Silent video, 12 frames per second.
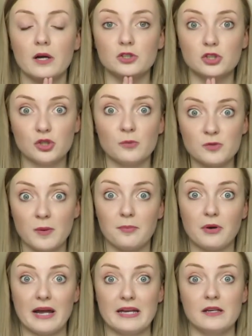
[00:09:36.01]
Just come to my
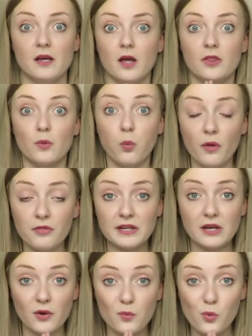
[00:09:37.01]
brain. The one
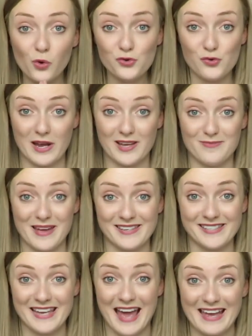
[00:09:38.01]
thing I would
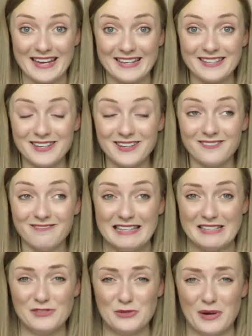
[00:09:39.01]
recommend getting,
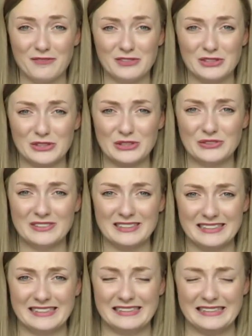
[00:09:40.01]
if you haven't
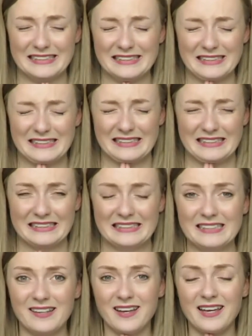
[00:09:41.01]
currently,
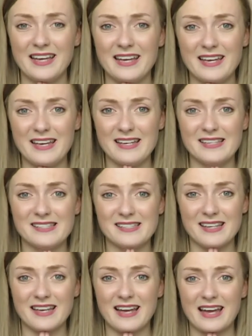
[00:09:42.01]

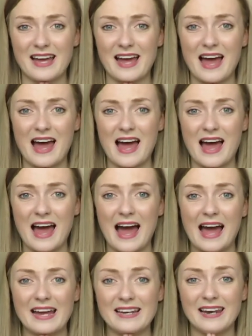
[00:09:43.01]
is
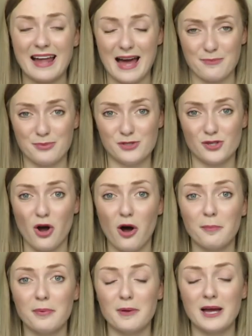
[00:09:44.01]
a
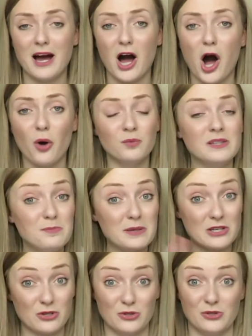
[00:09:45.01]
laptop, only
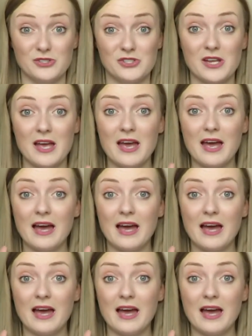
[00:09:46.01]
because